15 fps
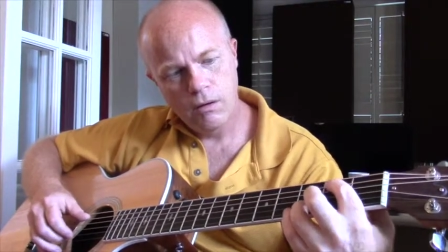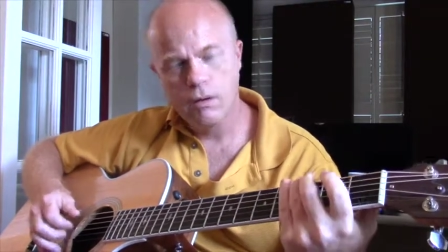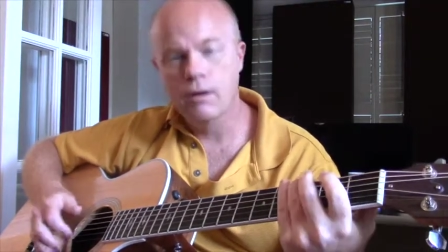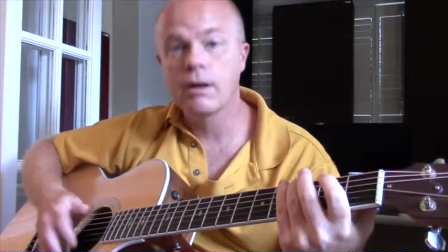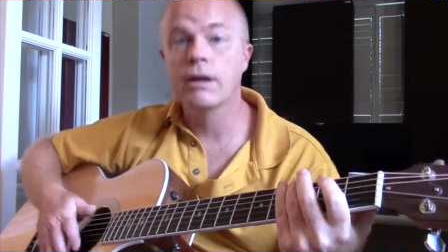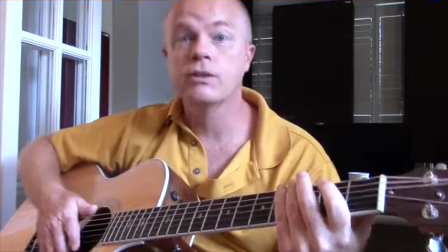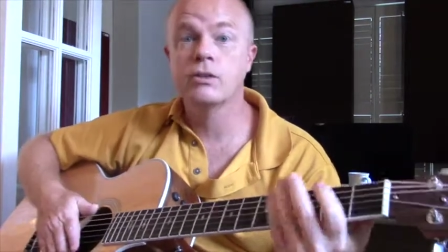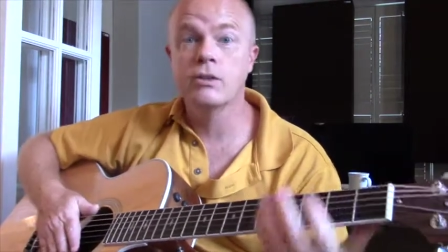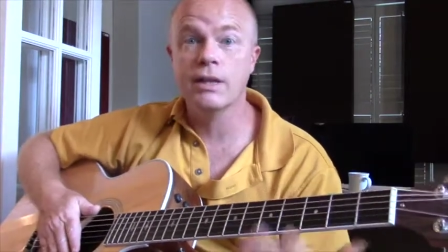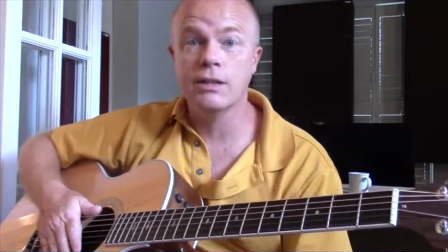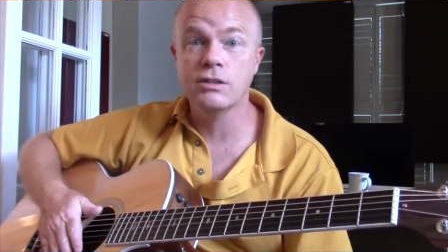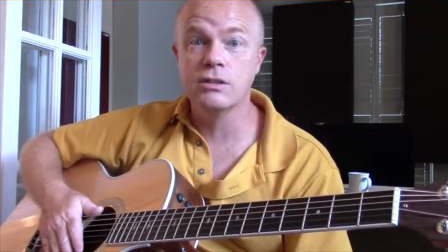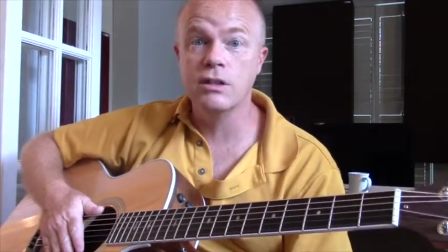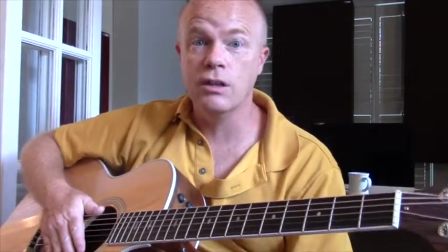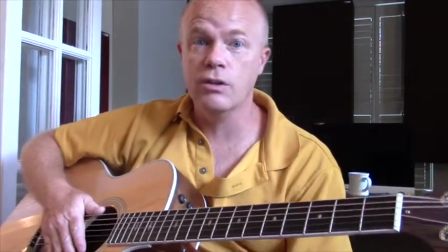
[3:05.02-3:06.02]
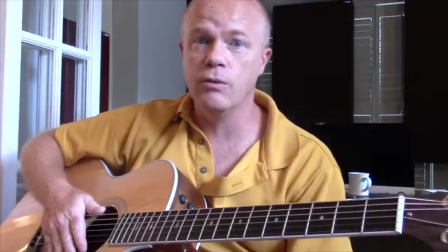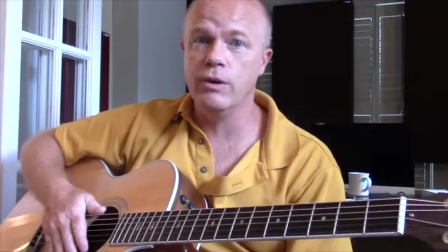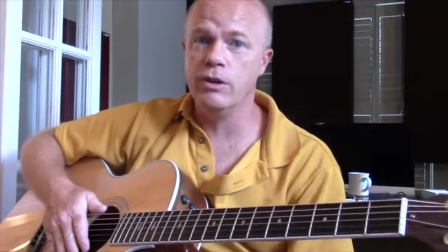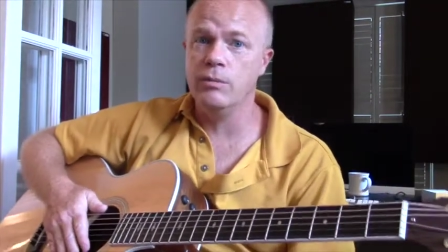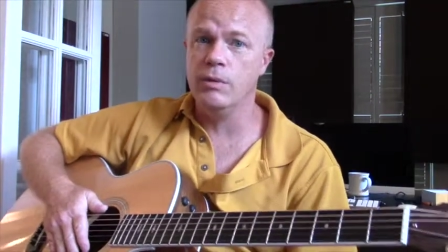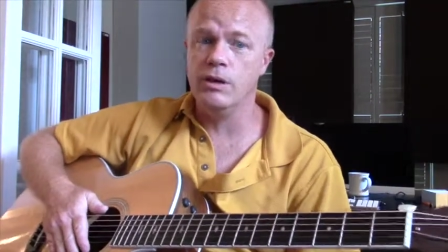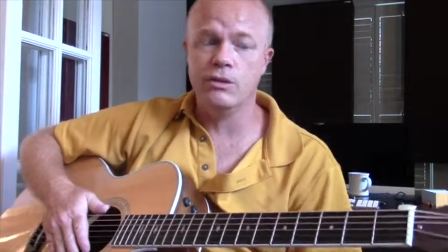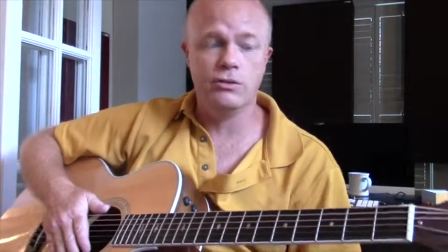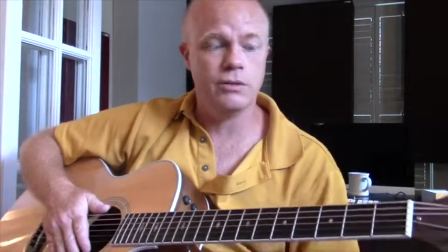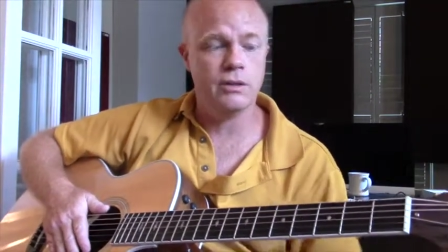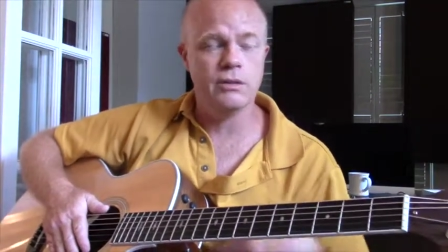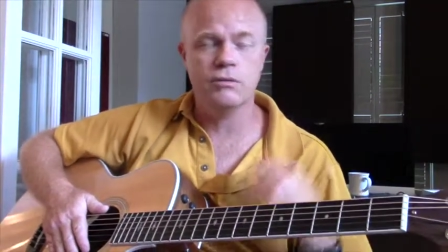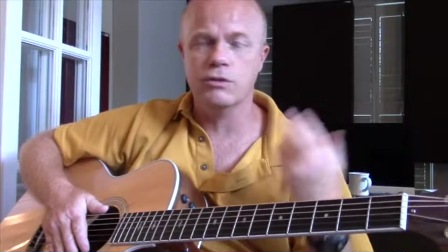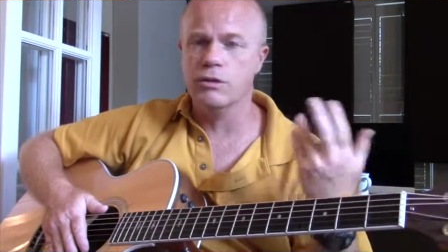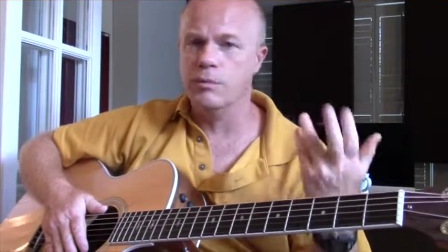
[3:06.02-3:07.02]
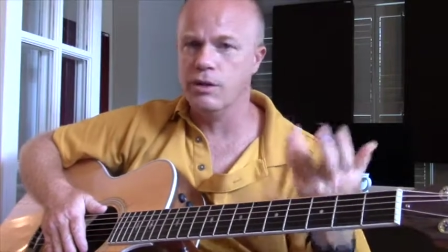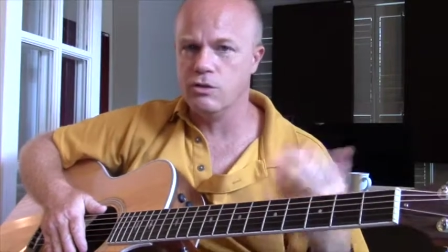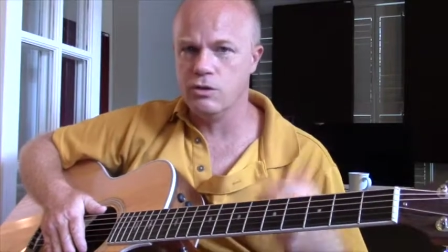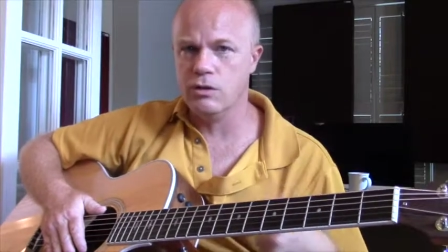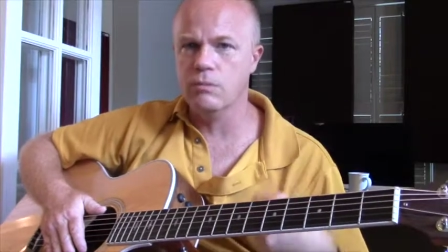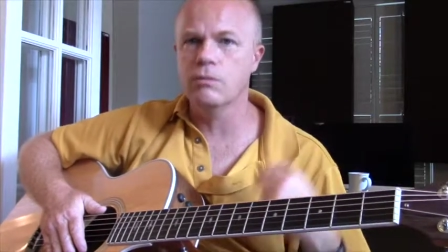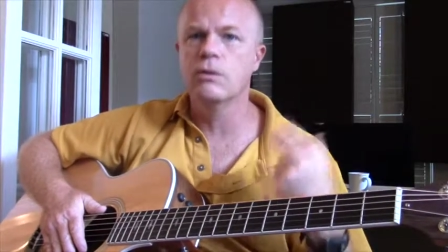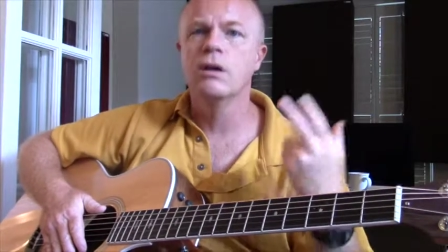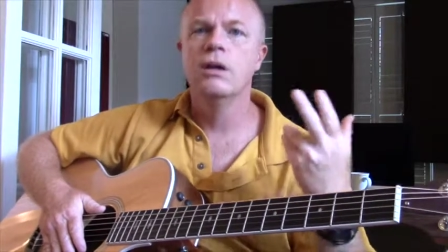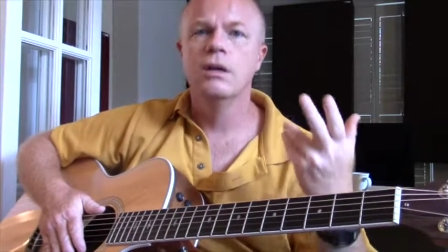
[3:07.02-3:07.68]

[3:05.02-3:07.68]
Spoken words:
Okay, so that's another way you might do it with the metronome.